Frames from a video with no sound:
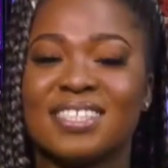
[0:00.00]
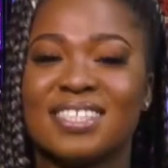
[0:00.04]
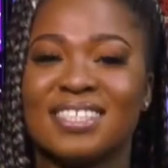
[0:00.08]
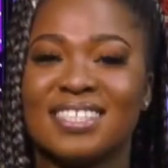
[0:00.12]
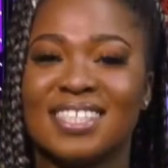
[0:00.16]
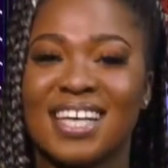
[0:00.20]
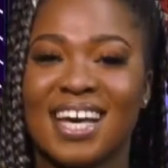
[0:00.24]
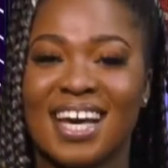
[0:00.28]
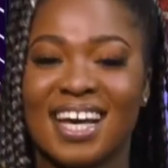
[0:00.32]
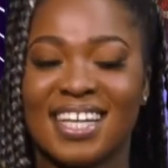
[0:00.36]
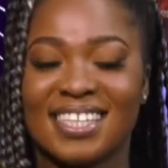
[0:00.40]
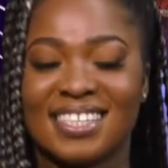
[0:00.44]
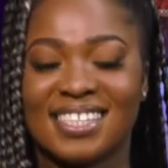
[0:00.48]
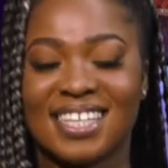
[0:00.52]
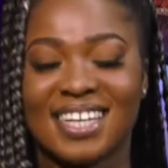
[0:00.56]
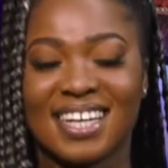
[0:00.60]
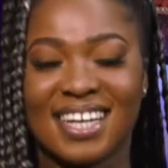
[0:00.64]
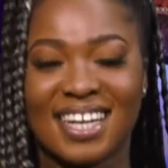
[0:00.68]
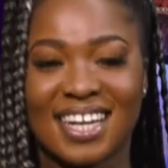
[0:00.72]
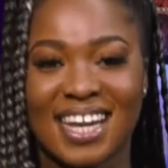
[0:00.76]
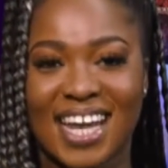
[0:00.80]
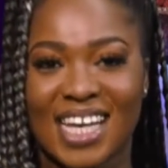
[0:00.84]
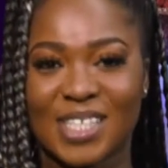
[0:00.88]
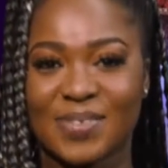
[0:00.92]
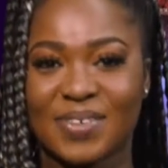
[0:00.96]

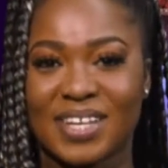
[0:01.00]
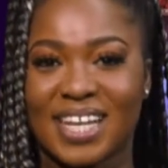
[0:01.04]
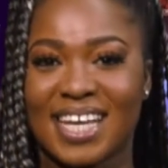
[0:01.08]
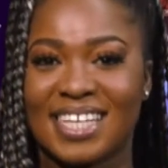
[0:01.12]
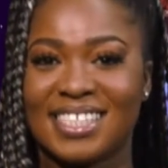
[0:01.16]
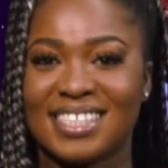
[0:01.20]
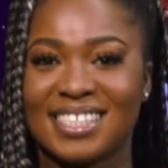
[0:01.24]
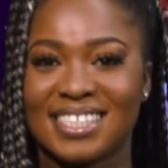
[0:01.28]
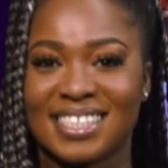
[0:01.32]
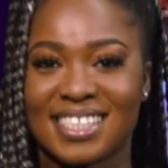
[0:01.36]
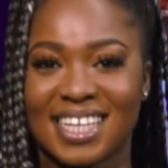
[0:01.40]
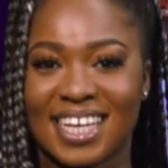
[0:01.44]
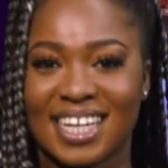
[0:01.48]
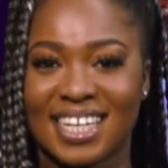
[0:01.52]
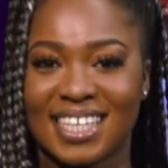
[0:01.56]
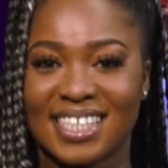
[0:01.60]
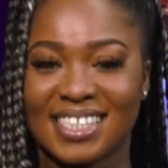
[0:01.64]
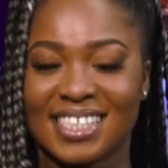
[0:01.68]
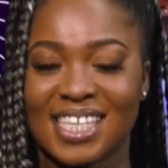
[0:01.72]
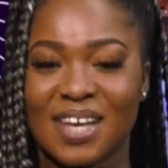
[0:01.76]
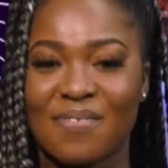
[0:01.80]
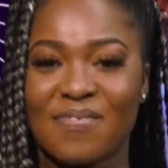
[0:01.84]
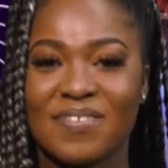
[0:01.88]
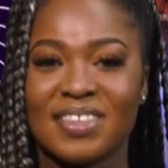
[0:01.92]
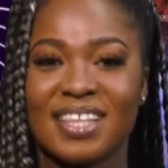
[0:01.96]
Telling lies, what I said,
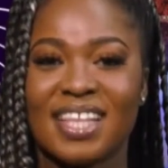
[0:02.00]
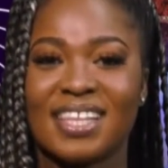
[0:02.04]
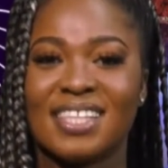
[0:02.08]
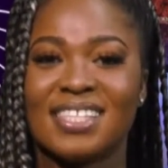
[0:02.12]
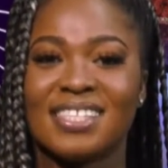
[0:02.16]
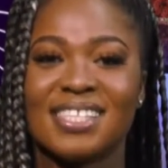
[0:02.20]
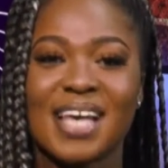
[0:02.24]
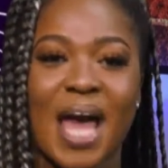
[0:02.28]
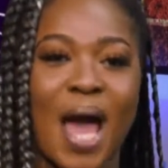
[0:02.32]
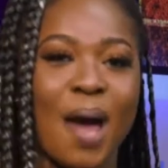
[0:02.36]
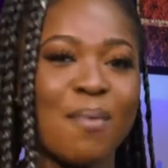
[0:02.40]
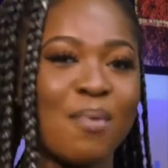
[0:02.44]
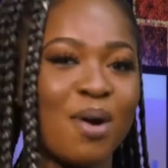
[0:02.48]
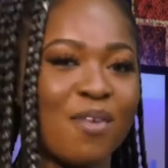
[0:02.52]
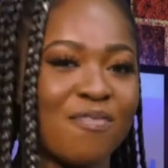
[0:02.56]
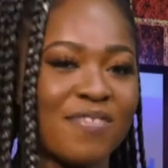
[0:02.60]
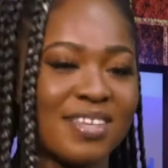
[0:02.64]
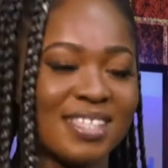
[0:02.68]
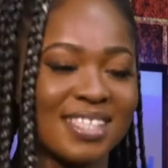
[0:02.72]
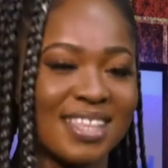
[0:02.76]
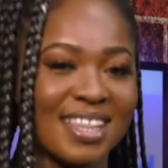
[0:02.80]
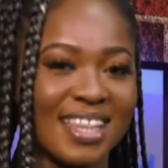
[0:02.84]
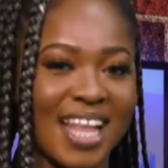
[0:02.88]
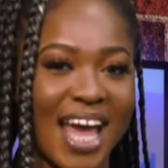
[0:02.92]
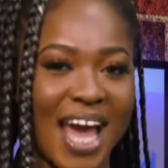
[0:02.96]
he's having the time of
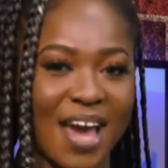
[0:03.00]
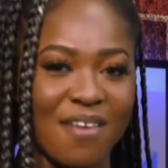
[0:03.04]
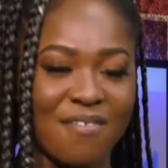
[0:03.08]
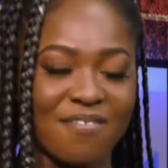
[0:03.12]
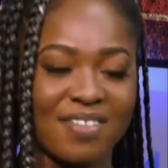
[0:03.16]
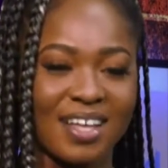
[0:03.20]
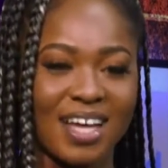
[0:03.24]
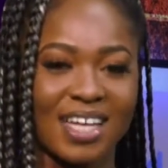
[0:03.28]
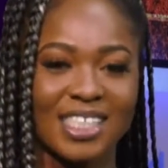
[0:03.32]
his life.